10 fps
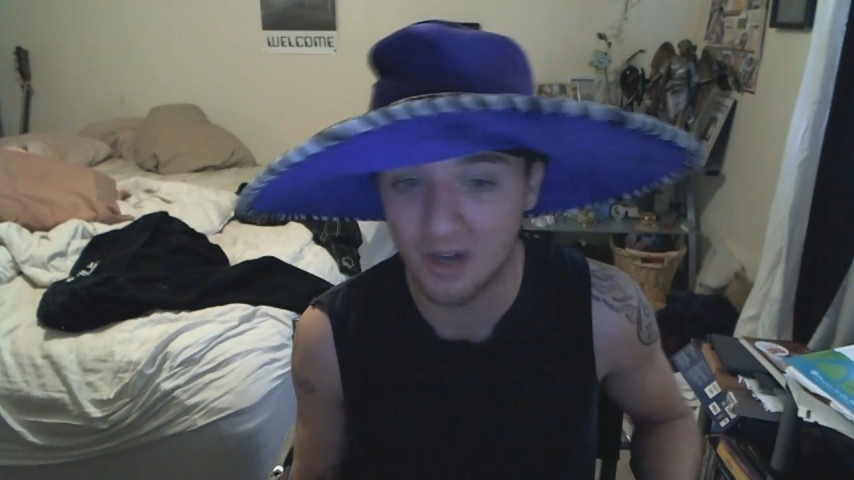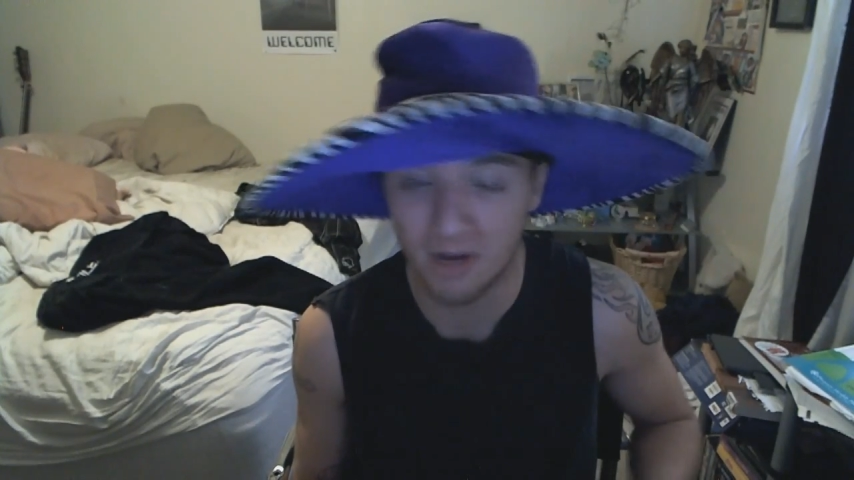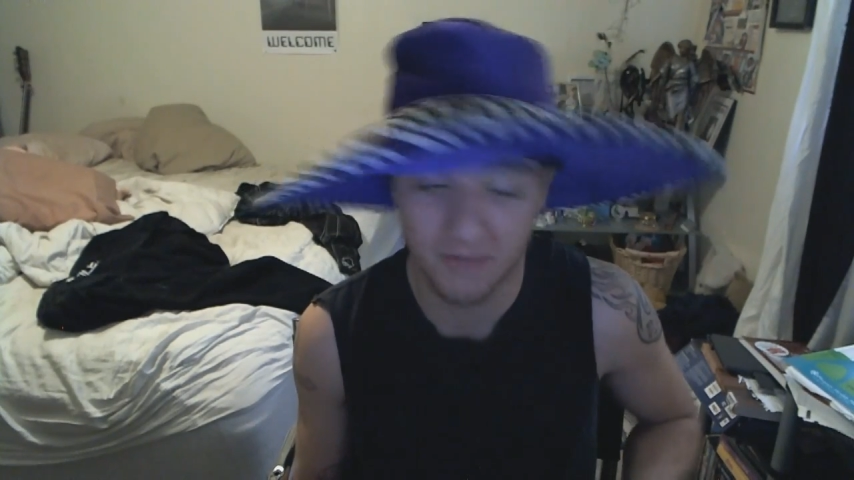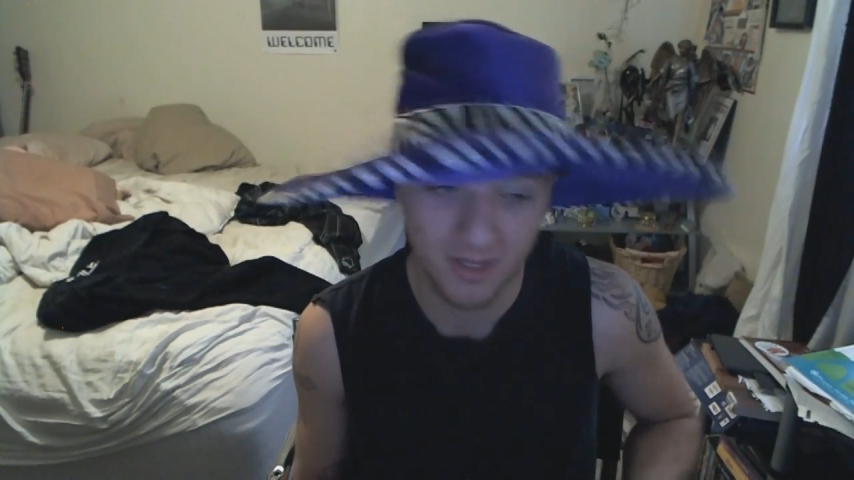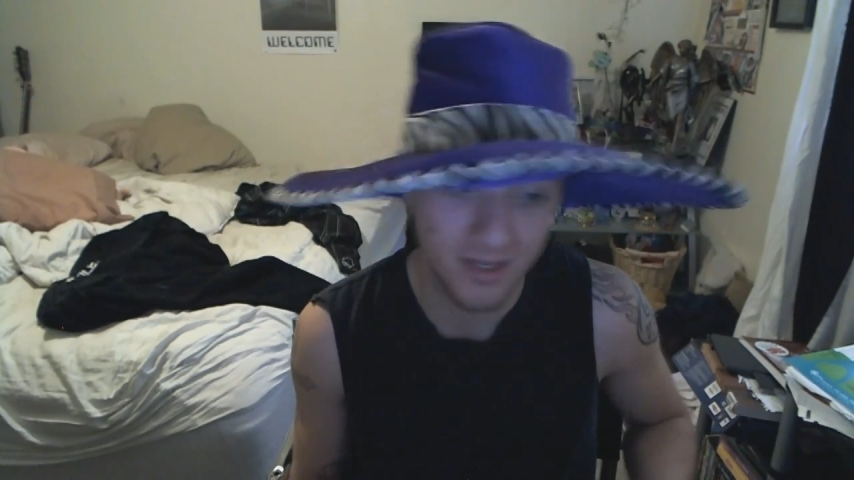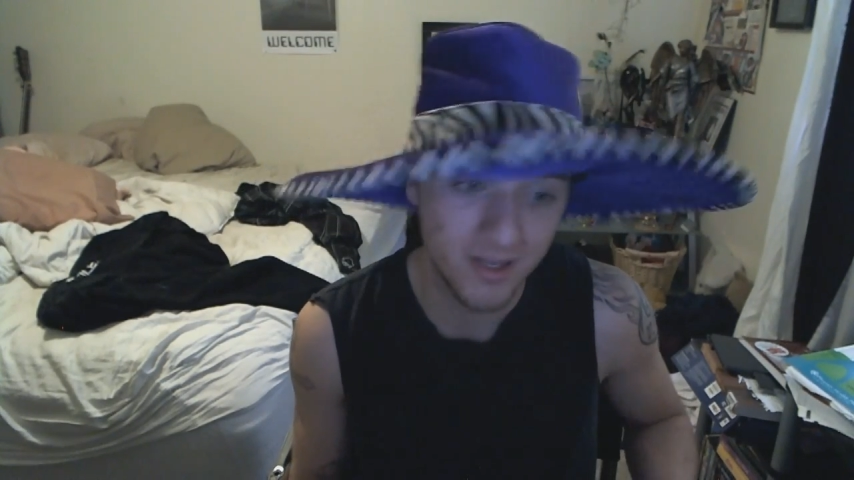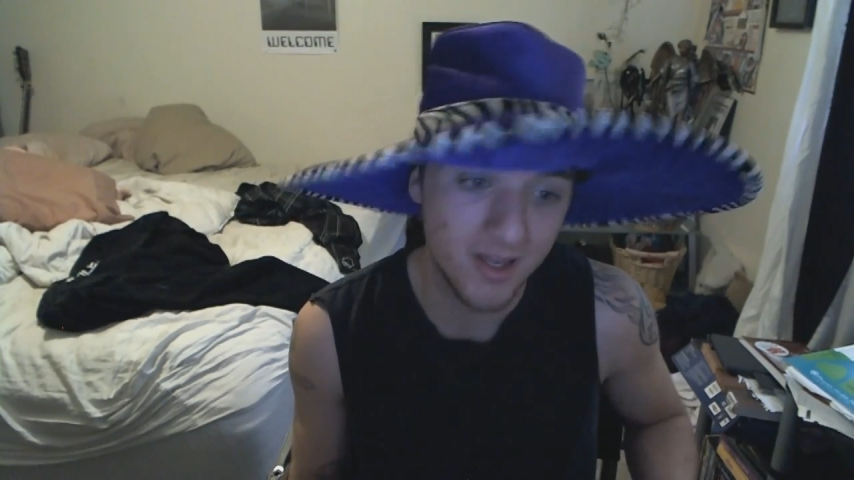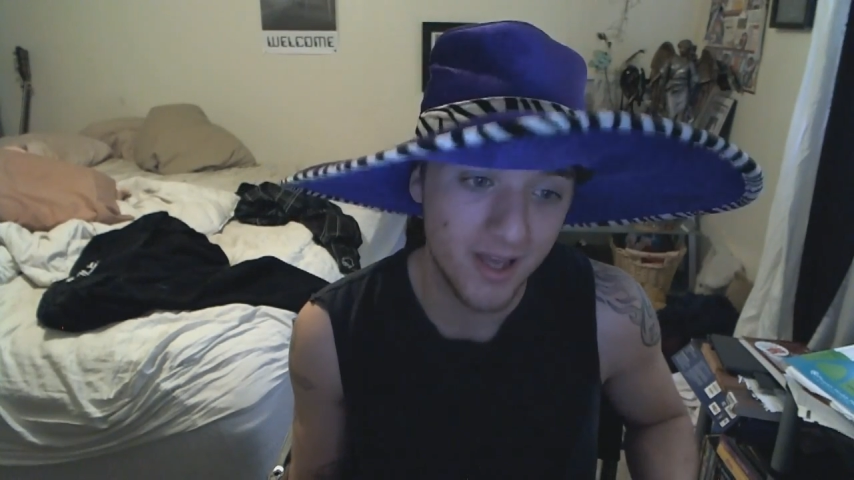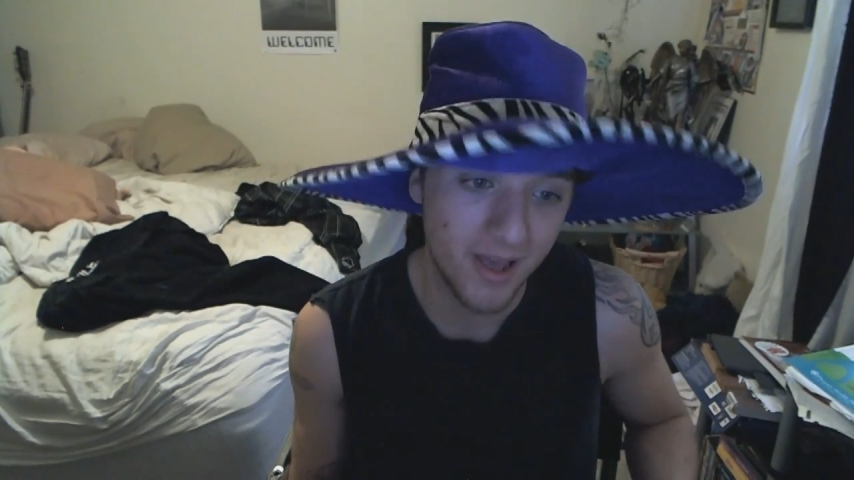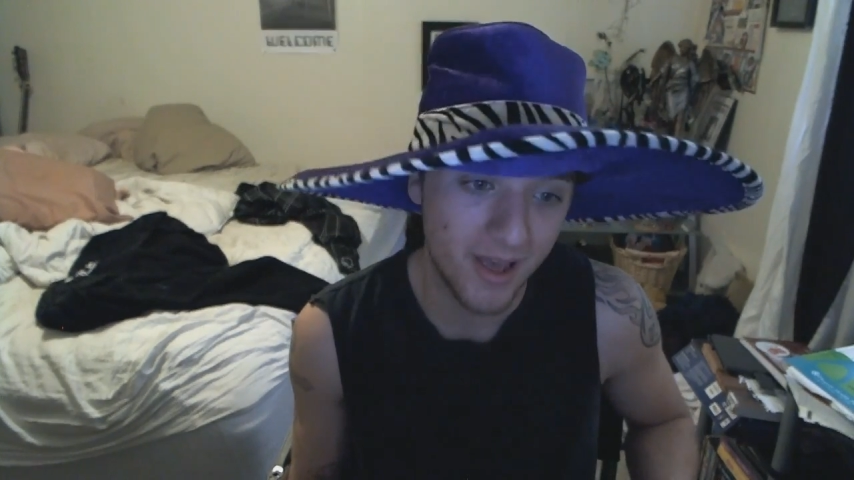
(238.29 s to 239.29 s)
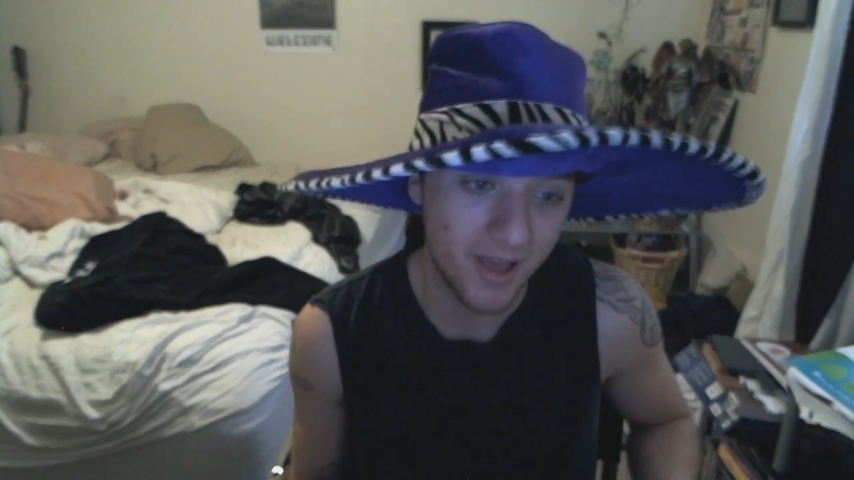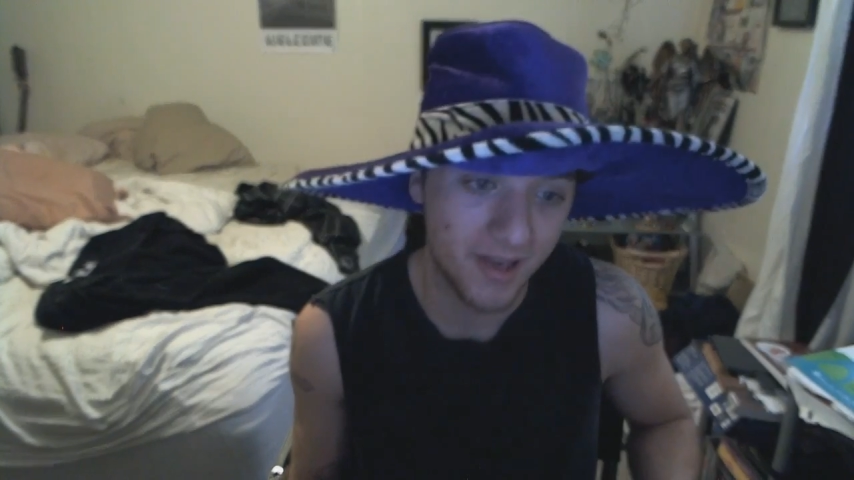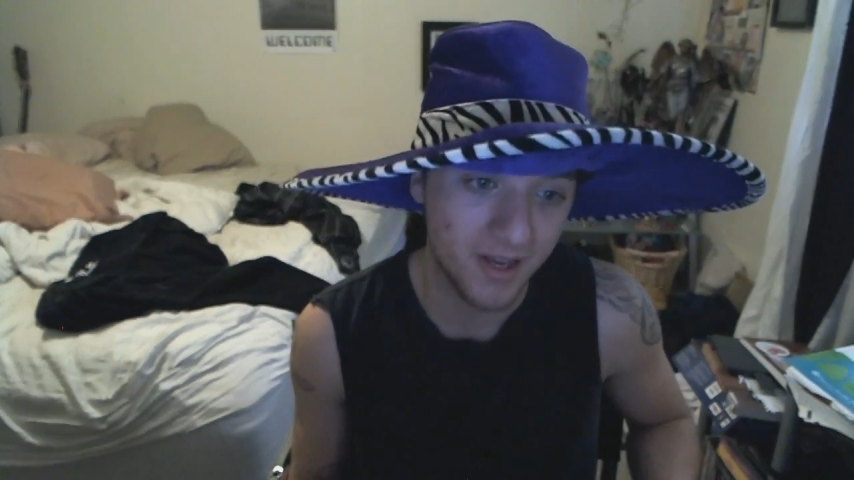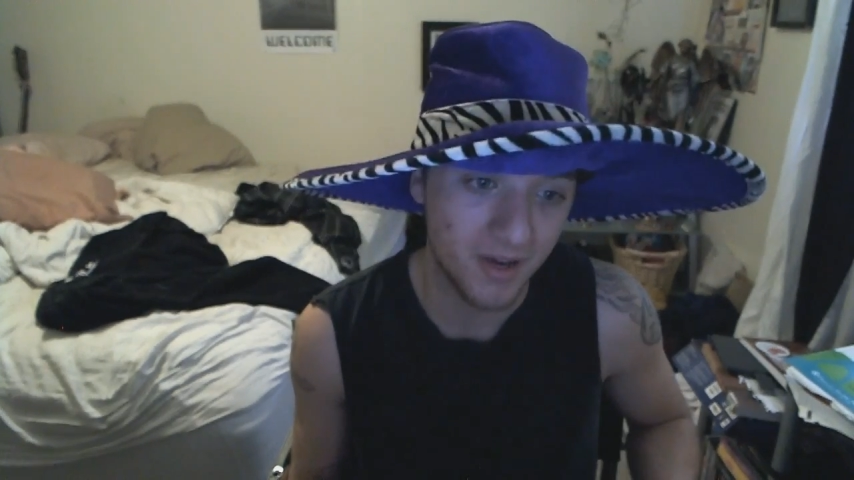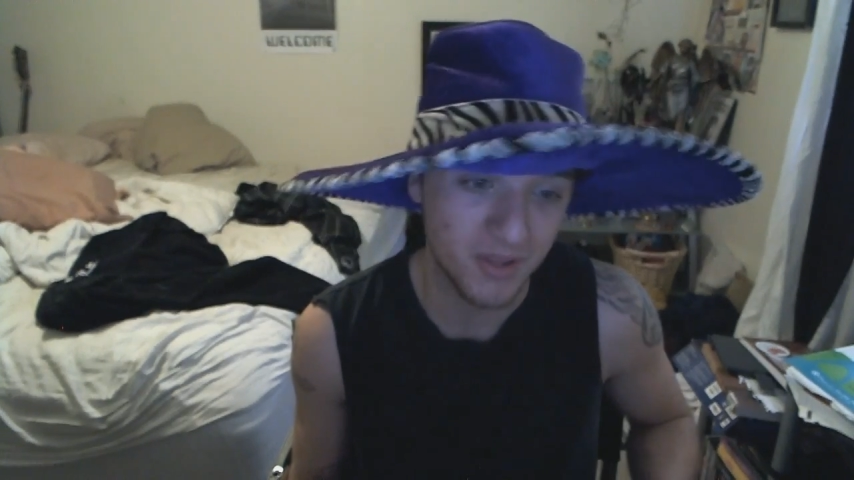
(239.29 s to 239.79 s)
coffin,
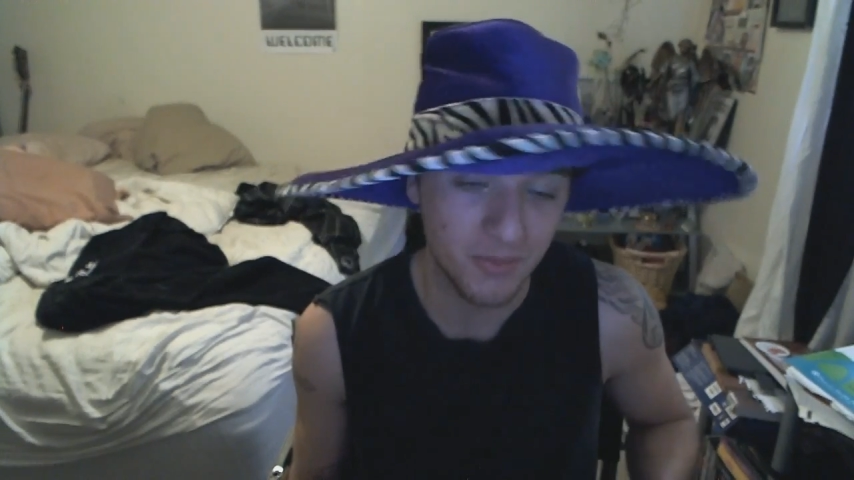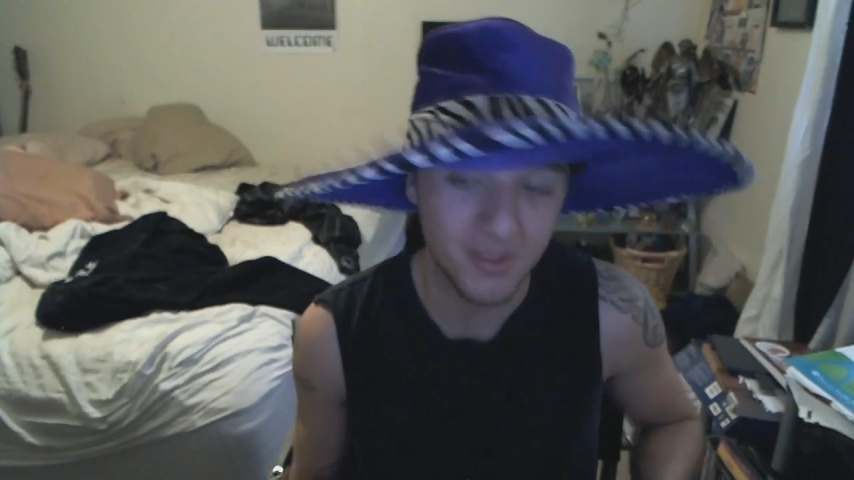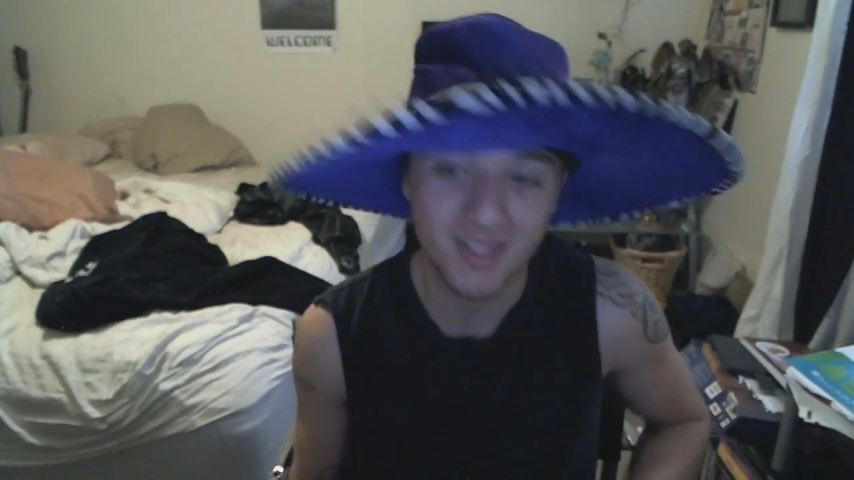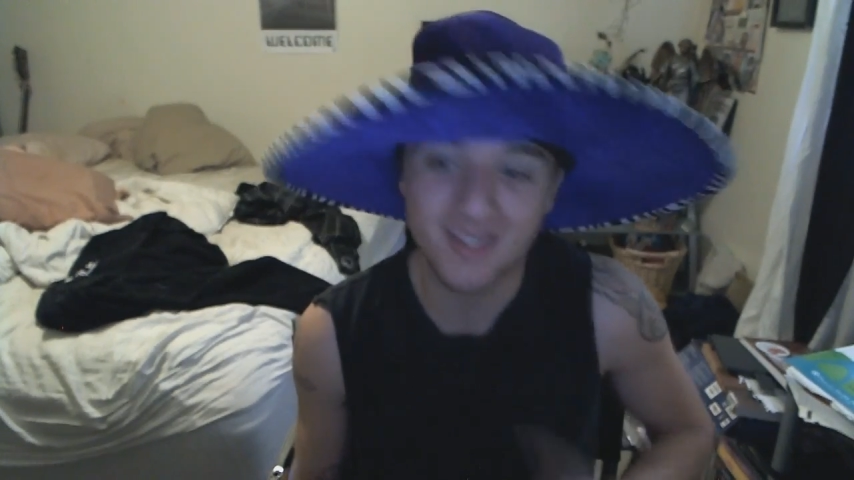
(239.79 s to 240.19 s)
and then we get